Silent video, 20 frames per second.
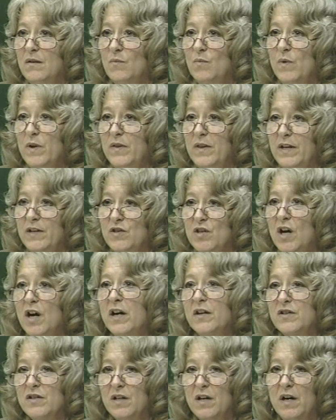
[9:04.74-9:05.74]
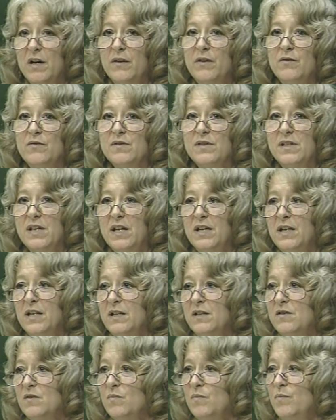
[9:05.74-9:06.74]
when they talk to others, they
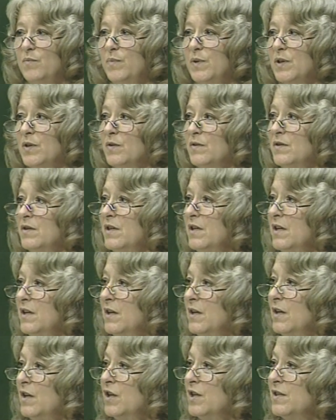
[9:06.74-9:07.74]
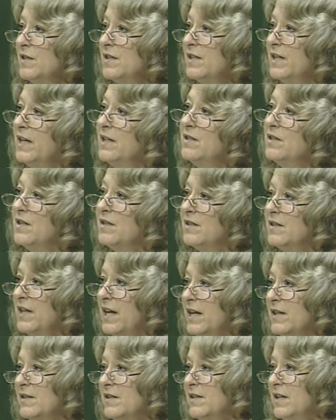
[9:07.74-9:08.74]
need to build consensus
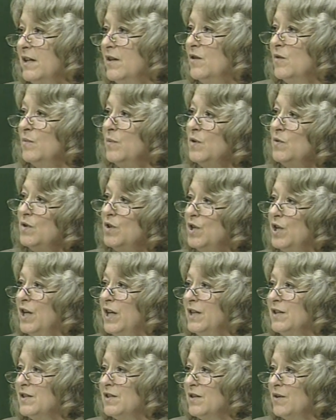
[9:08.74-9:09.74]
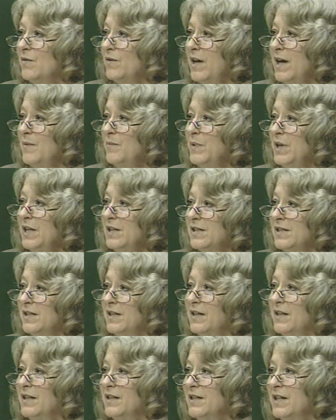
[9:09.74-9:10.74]
as they communicate. So that means
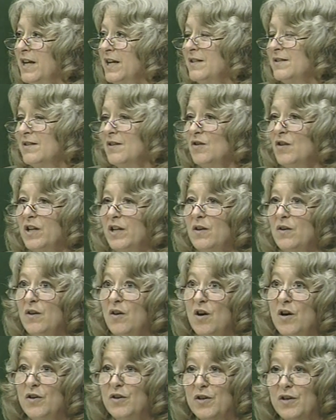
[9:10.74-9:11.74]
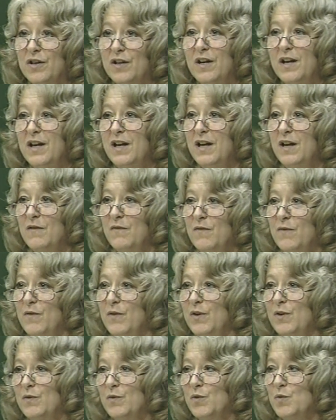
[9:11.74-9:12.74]
that it takes a little longer for
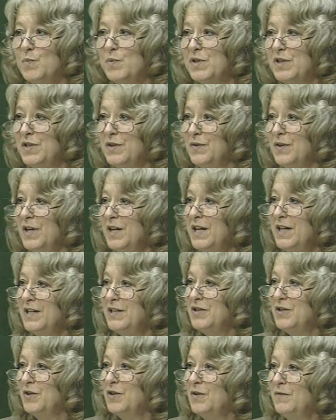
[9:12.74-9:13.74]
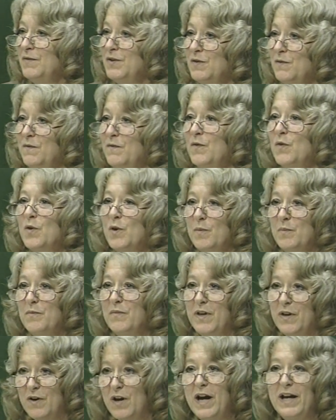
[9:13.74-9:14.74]
the groups to, to, to form
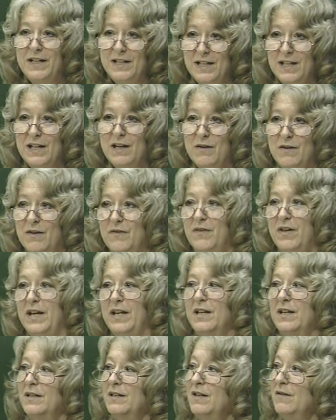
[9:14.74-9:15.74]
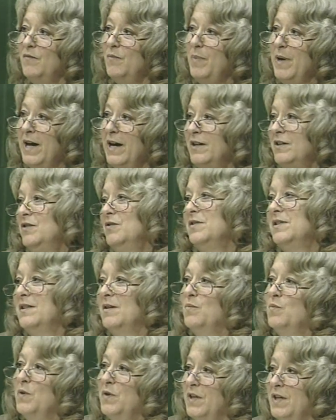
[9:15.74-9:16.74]
their idea that they can give back to
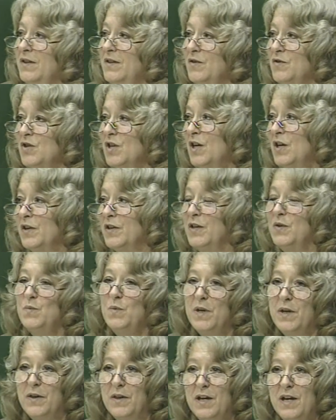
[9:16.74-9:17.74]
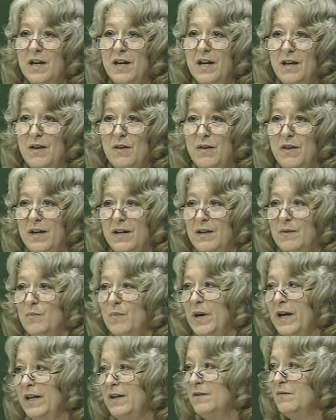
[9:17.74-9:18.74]
someone that they're talking with than it
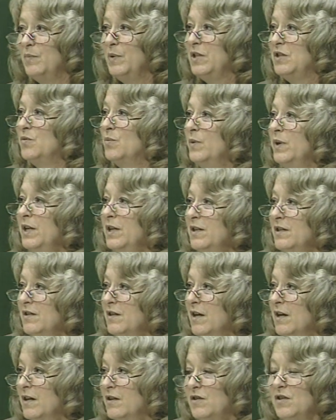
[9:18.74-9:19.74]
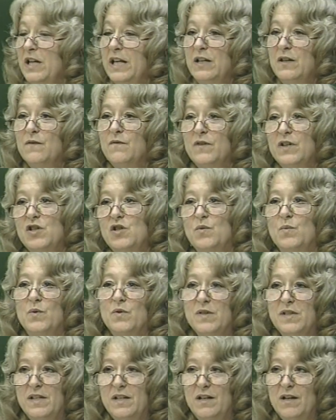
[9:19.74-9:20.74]
might between
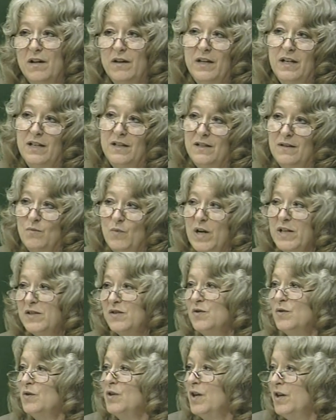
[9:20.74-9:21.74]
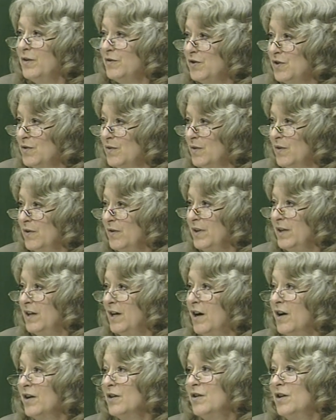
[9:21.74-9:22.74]
individuals in, in Western culture or in
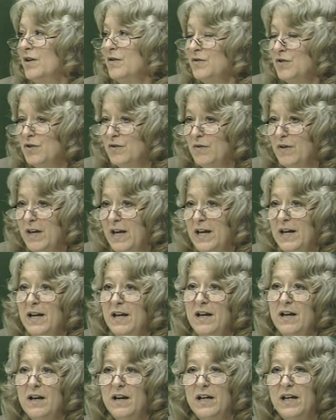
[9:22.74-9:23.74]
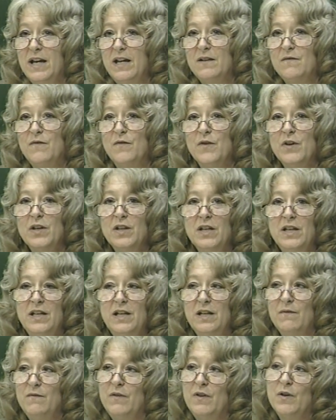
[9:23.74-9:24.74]
our culture that can freely
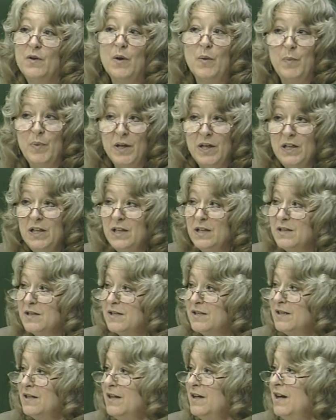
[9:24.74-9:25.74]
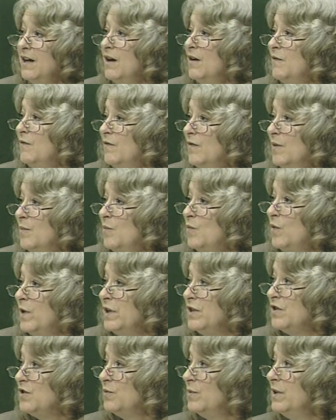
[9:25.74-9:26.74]
give their opinions from
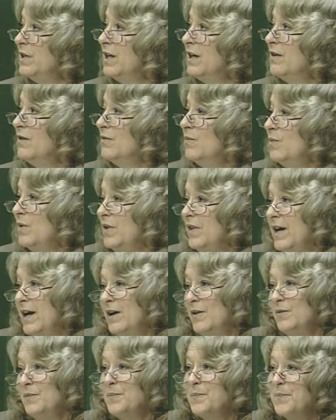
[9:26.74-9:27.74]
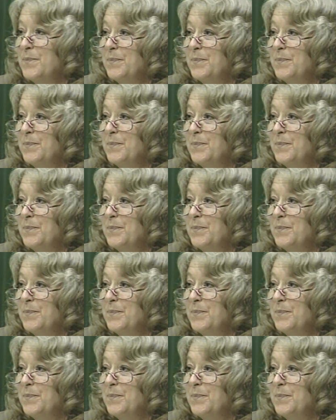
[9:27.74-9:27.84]
one to another without